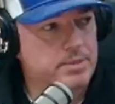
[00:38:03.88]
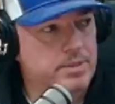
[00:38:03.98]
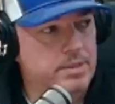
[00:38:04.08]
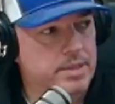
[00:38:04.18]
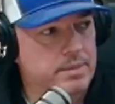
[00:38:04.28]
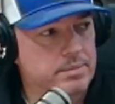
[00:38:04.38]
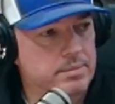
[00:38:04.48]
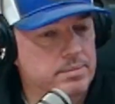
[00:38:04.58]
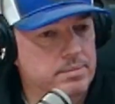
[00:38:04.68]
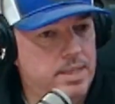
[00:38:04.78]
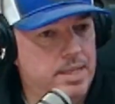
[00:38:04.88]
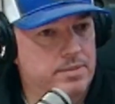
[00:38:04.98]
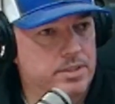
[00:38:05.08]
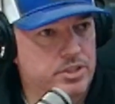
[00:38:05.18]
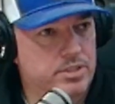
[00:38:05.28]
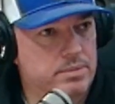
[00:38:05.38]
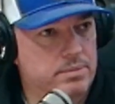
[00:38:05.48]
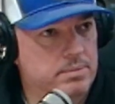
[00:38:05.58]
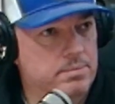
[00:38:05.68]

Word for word: teams there that have legit,